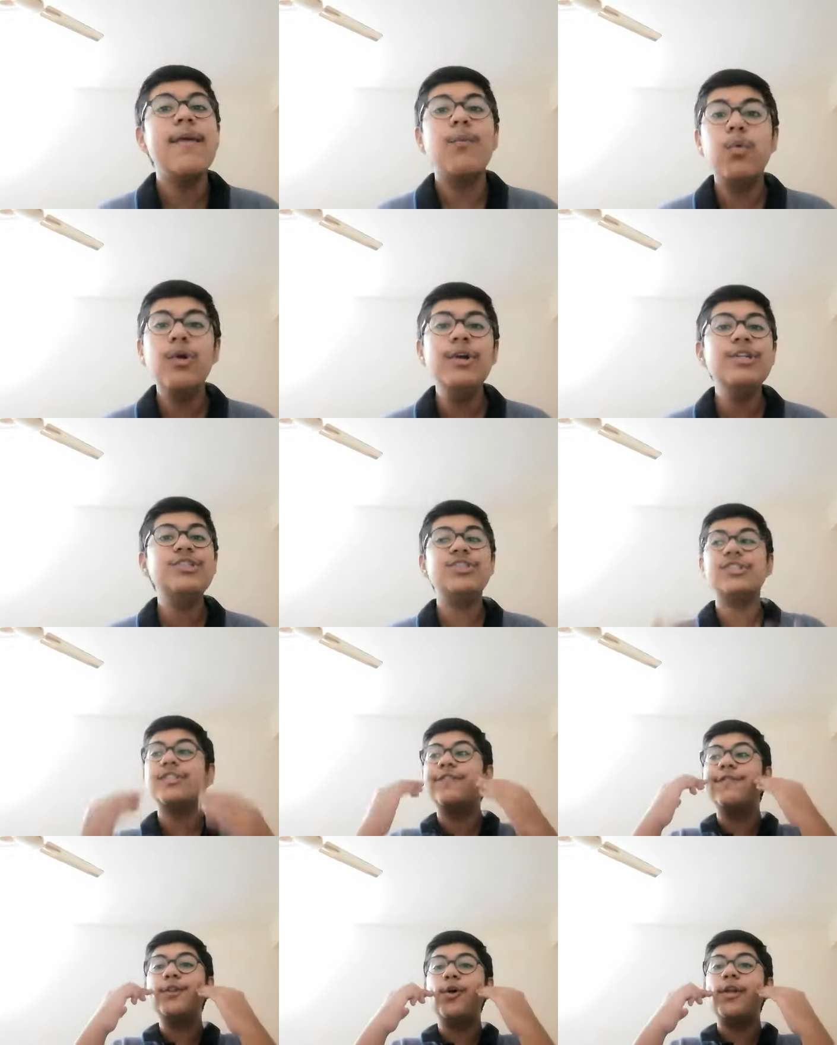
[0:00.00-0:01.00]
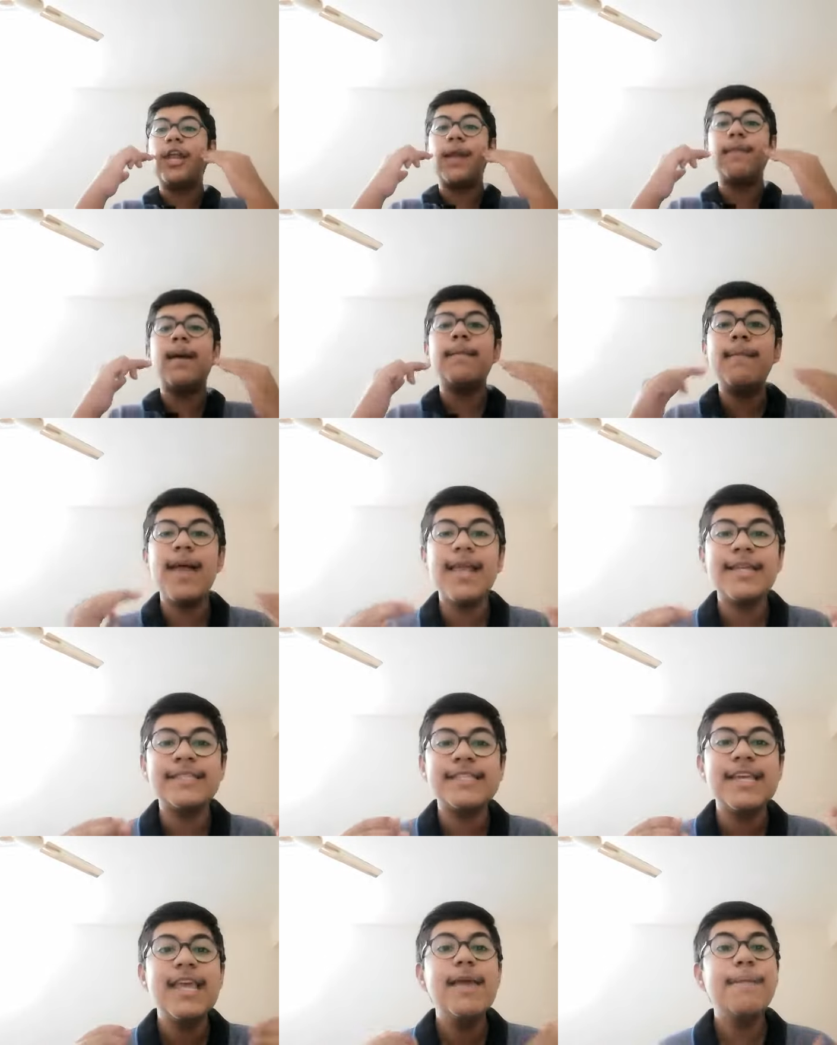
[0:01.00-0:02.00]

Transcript: words just flowed out of my mind